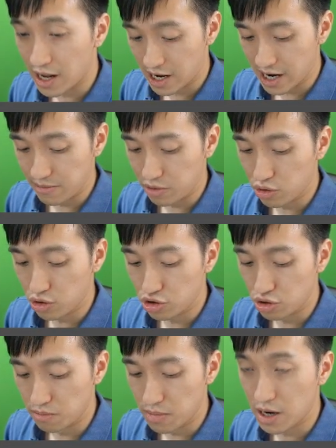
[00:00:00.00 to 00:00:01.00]
I'm going
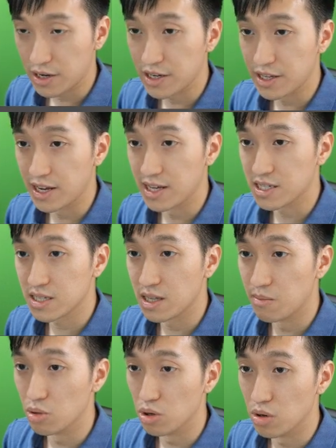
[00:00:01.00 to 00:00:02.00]
to mark it as
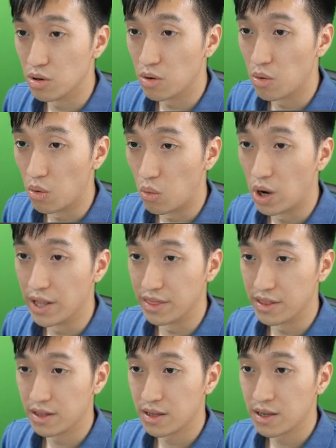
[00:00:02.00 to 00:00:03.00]
number 1.